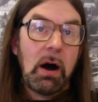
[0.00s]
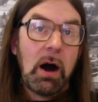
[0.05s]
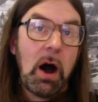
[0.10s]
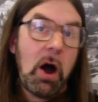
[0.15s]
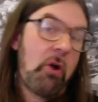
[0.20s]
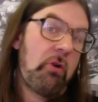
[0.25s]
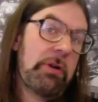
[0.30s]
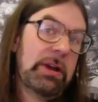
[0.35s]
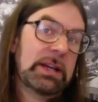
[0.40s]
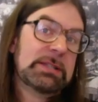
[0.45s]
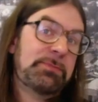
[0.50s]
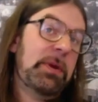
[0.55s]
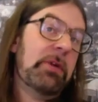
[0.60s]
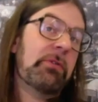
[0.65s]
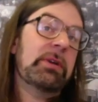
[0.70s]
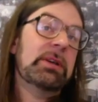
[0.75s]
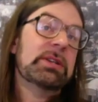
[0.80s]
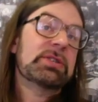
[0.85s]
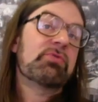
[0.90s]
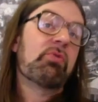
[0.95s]

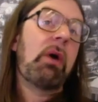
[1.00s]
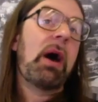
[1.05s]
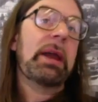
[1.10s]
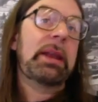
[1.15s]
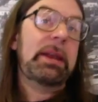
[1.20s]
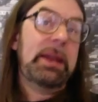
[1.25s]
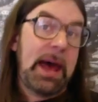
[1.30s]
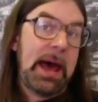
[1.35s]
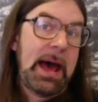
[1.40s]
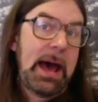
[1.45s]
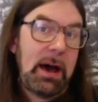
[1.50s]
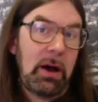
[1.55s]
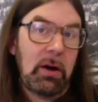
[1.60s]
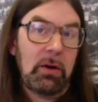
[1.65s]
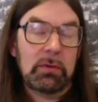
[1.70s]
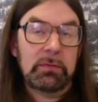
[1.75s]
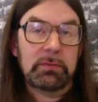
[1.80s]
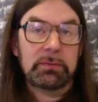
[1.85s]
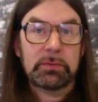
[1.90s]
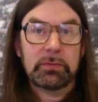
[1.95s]
experience right
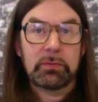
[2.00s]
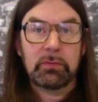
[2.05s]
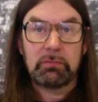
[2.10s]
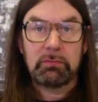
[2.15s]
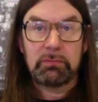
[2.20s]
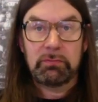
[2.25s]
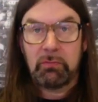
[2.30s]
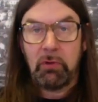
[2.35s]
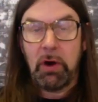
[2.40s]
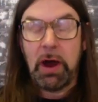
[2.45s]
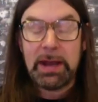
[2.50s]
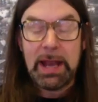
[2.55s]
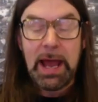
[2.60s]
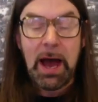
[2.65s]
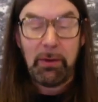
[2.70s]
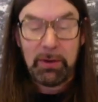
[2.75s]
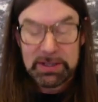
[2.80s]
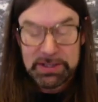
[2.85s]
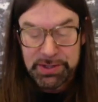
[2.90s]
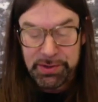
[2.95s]
now. Right
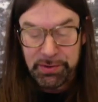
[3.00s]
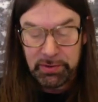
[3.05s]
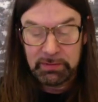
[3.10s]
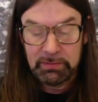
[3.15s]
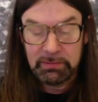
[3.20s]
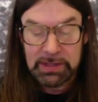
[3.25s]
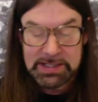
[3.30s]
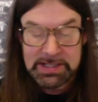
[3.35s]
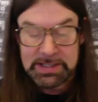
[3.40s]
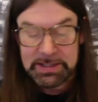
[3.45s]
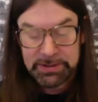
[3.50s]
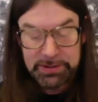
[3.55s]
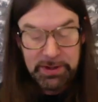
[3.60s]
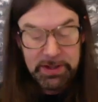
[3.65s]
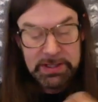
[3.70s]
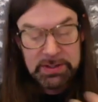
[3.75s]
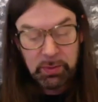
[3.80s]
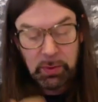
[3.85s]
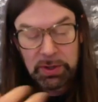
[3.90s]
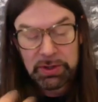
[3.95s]
now, as you're listening to
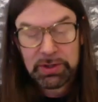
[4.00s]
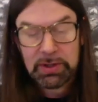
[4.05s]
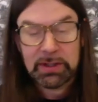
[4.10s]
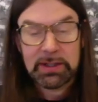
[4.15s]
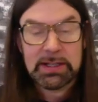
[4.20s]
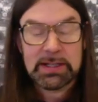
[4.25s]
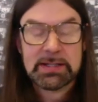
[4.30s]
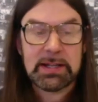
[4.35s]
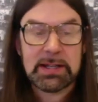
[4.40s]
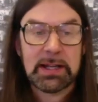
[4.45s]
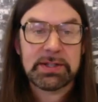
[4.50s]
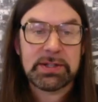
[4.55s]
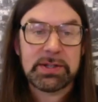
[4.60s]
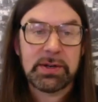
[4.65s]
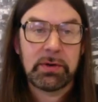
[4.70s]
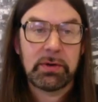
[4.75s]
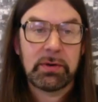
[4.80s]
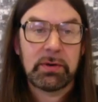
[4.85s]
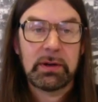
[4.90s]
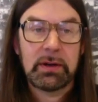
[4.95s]
this, watching this, that's
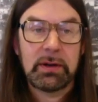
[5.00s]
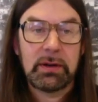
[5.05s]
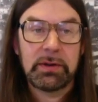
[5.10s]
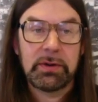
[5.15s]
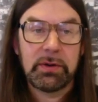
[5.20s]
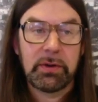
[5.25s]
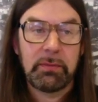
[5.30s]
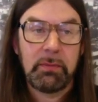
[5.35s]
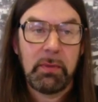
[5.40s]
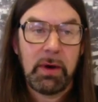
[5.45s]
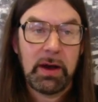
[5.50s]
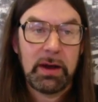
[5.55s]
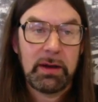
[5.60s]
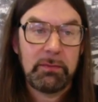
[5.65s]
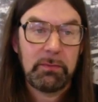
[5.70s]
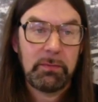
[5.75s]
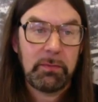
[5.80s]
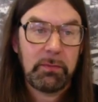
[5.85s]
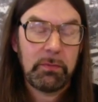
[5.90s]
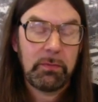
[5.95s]
your and
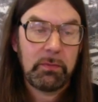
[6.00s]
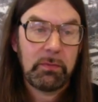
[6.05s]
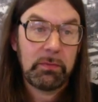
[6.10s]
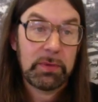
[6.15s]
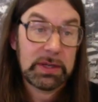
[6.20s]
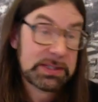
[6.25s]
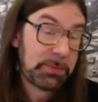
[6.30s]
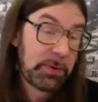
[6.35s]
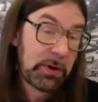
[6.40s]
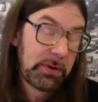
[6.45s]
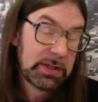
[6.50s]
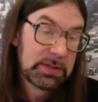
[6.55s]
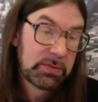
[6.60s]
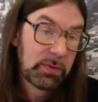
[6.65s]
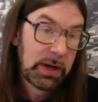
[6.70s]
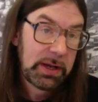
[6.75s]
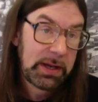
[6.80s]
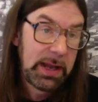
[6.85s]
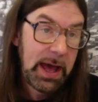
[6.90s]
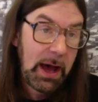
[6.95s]
my experience
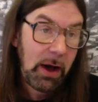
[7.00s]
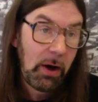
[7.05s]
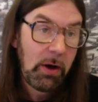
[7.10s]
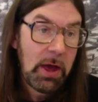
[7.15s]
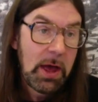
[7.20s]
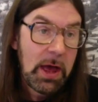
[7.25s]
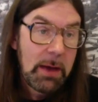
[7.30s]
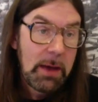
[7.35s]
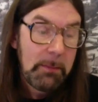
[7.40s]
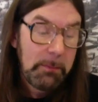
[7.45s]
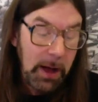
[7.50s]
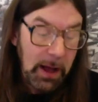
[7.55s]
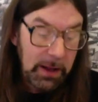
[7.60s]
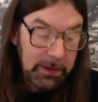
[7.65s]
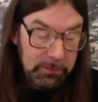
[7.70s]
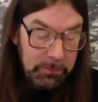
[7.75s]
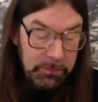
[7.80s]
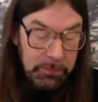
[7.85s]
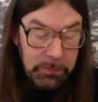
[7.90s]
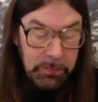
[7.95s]
right now.
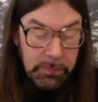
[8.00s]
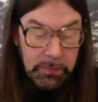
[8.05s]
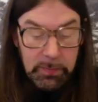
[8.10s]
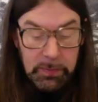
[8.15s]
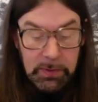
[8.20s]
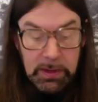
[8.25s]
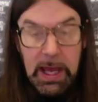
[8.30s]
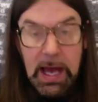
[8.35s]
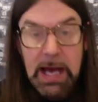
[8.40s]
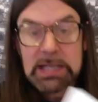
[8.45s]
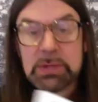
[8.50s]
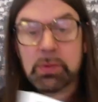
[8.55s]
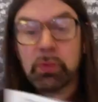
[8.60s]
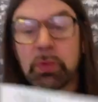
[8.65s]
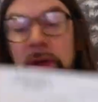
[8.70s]
But as